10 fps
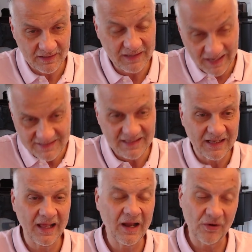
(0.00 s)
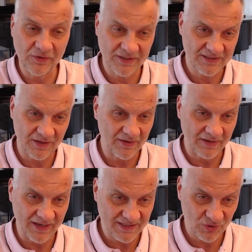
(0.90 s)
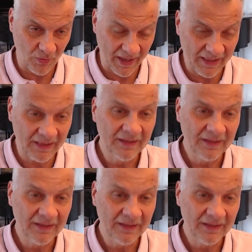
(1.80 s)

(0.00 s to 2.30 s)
classical analytics on SQL,